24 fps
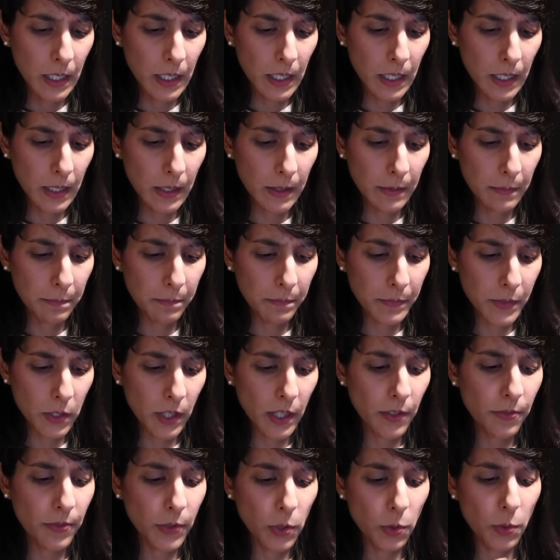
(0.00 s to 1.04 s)
Um, so
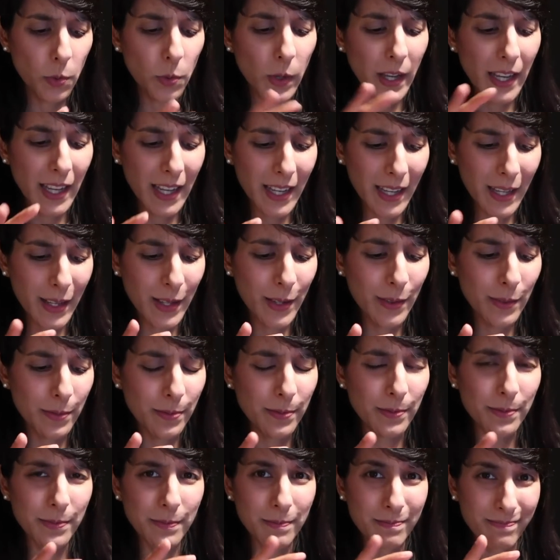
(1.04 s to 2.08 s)
if you
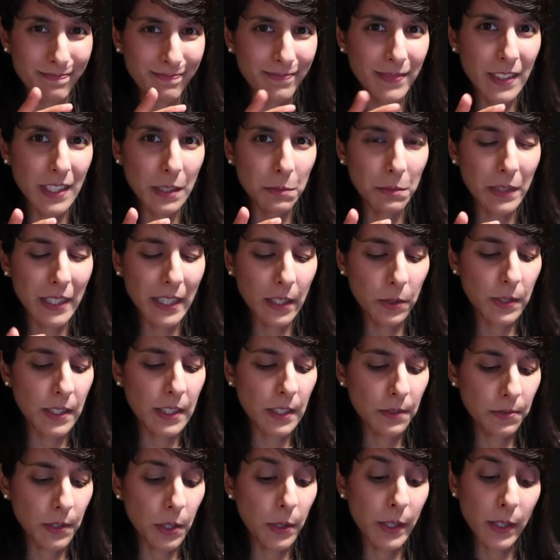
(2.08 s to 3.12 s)
have some legal
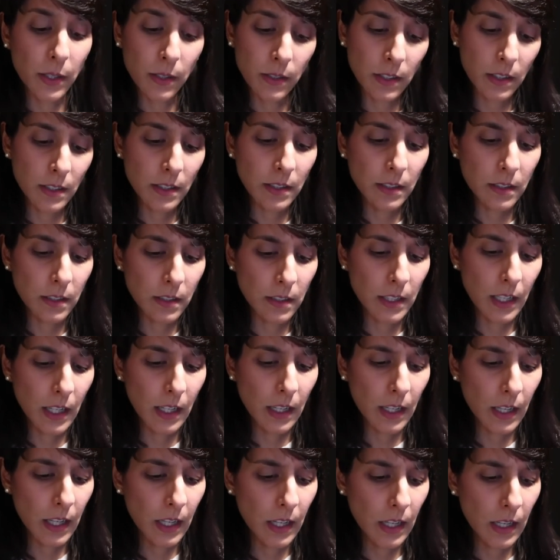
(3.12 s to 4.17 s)
stuff going on, just just
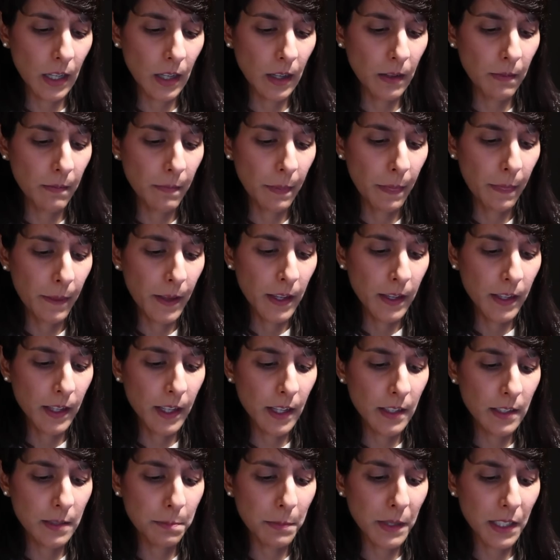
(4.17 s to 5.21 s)
take care.
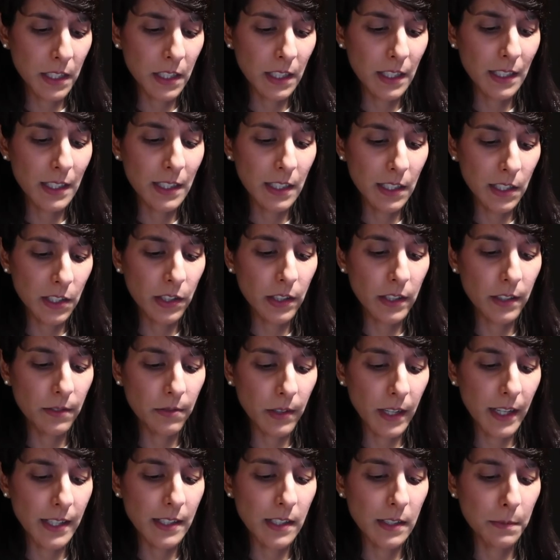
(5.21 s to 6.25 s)
Get as much additional
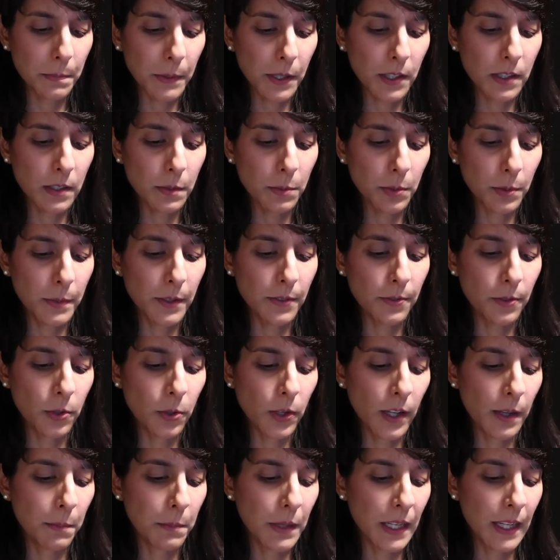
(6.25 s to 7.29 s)
advice as possible before
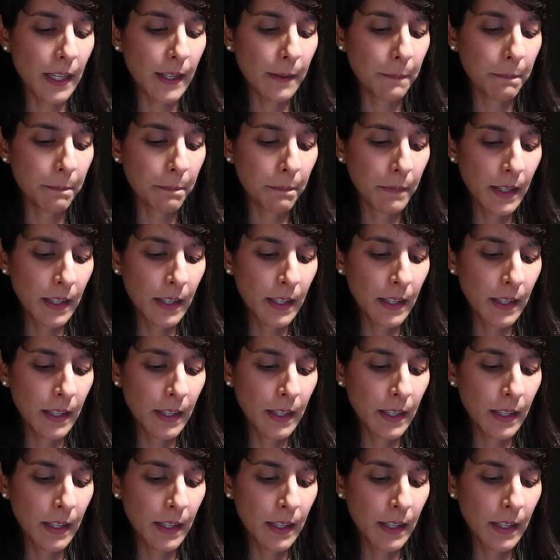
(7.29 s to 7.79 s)
committing.